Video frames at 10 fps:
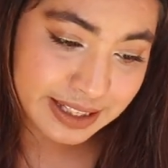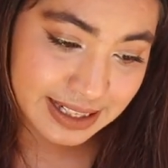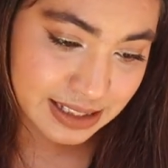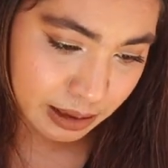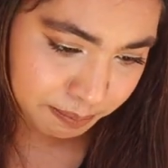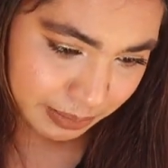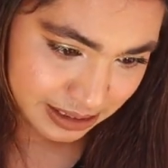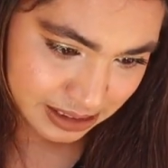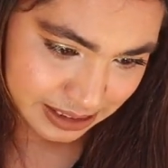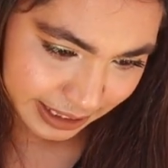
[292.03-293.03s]
that's a
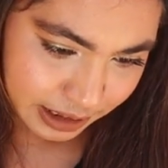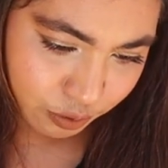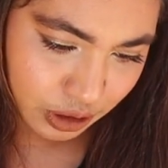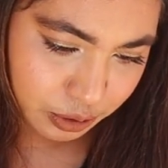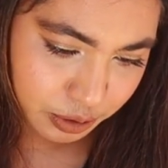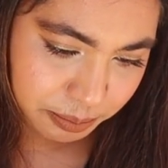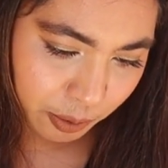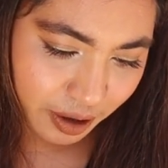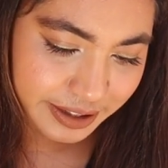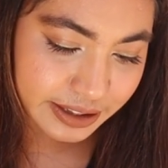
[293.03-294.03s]
plus sign for a good
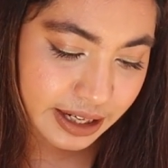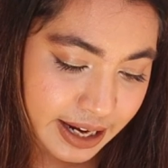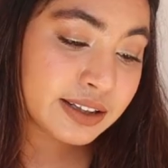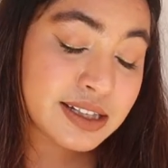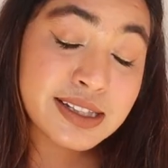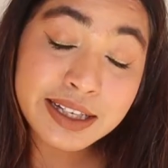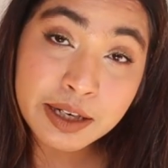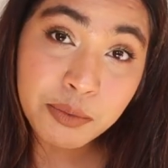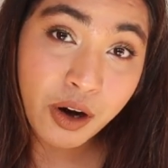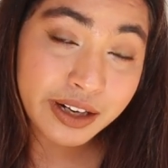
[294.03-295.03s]
product. And the
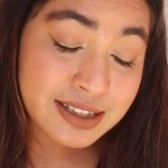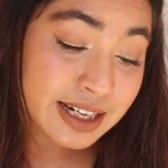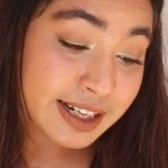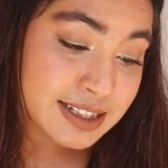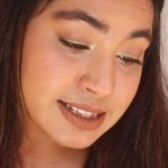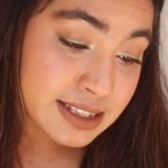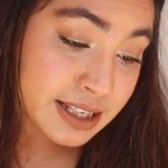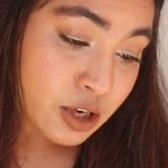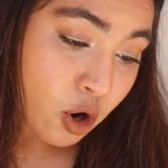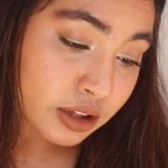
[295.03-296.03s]
second product that I
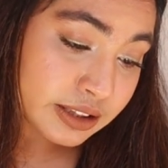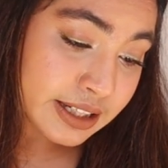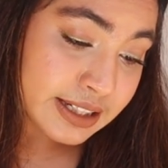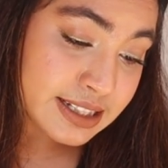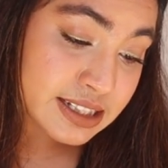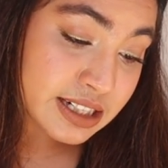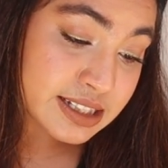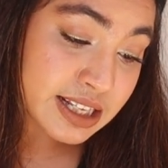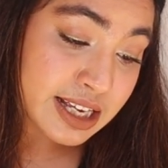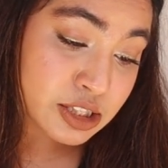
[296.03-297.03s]
see on the list
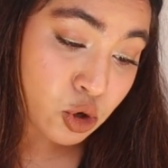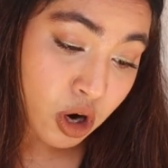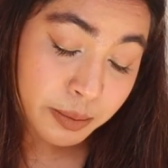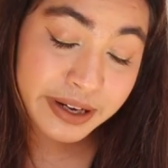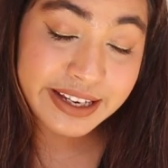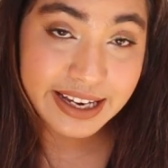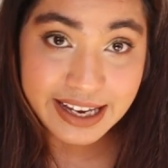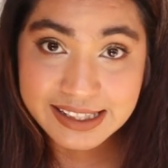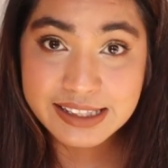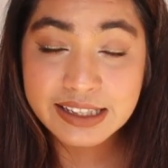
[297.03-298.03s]
is ascorbic
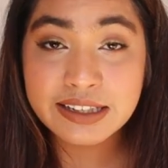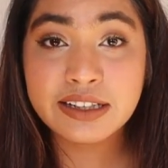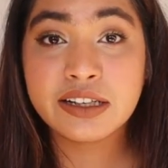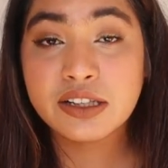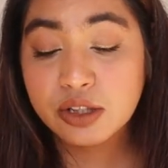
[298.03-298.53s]
acid.